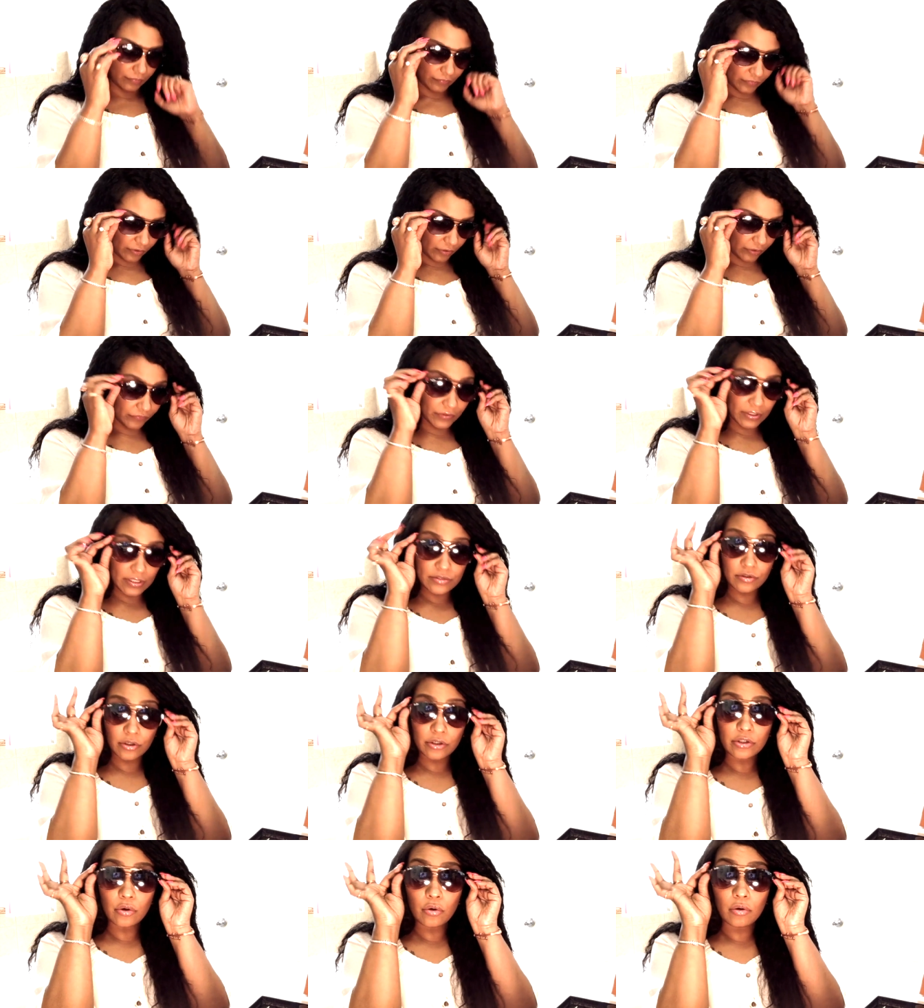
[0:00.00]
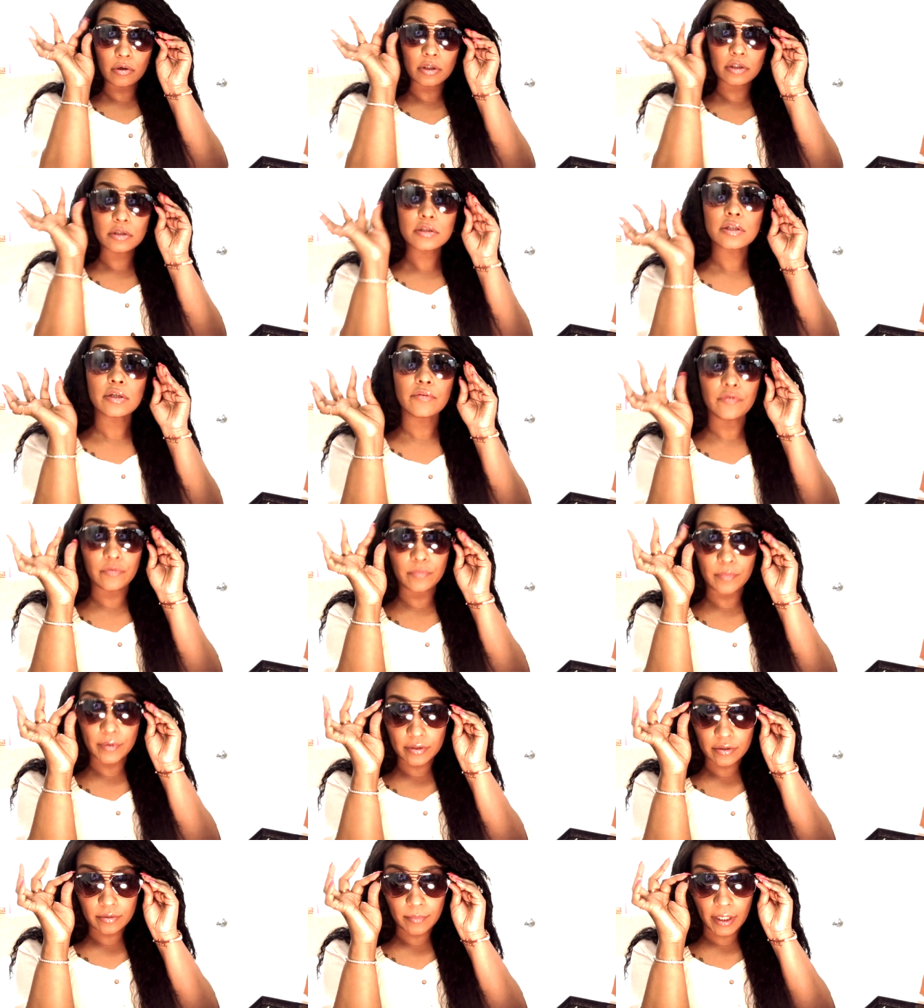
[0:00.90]
so these are yours if you've
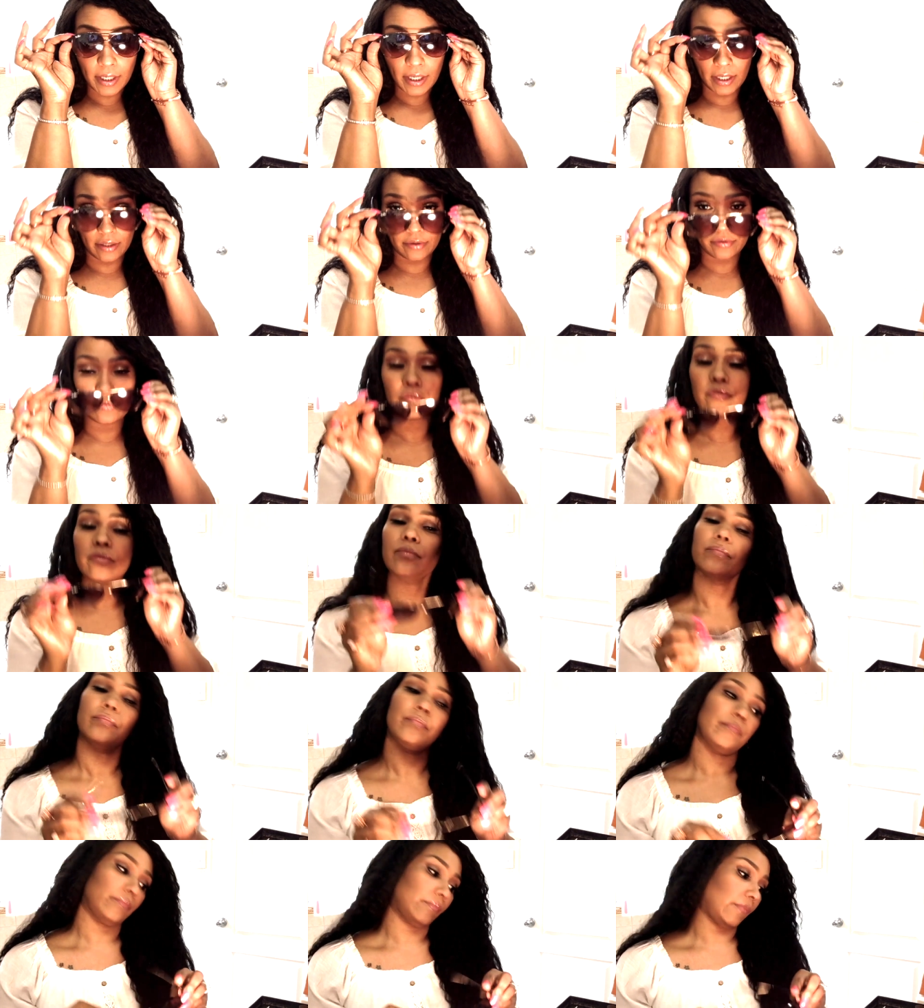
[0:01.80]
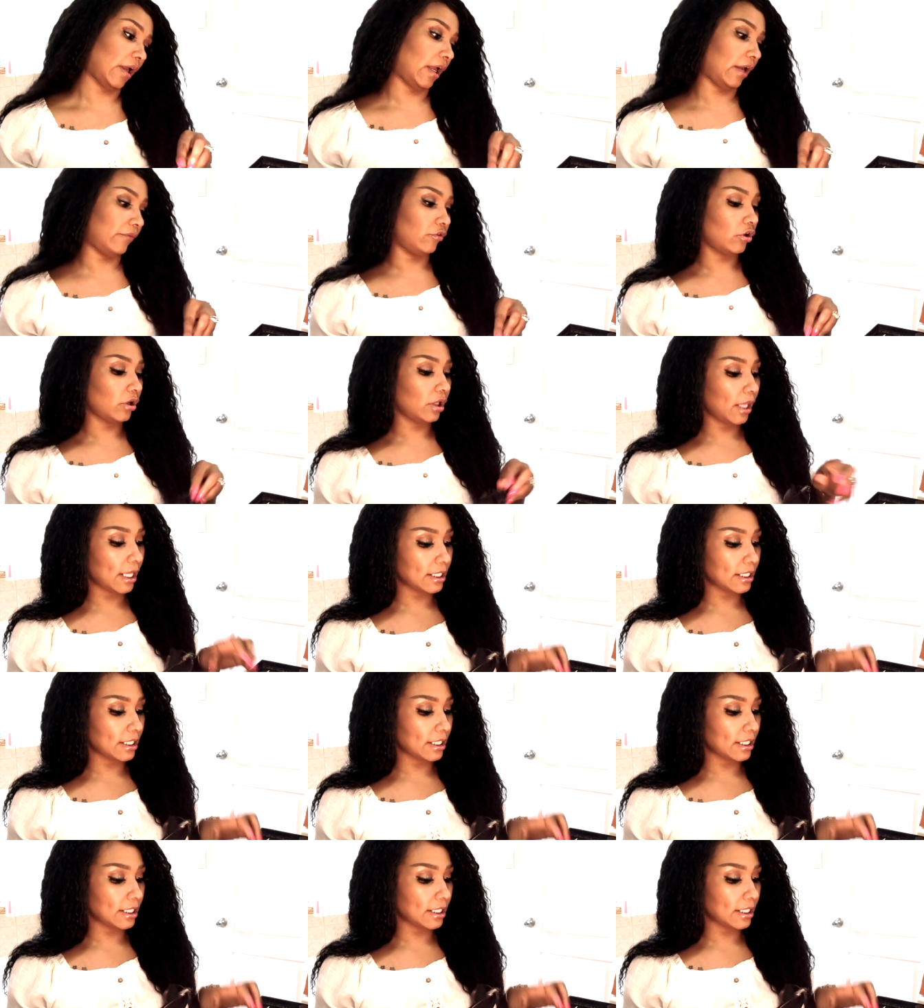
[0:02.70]
been to my house. I have your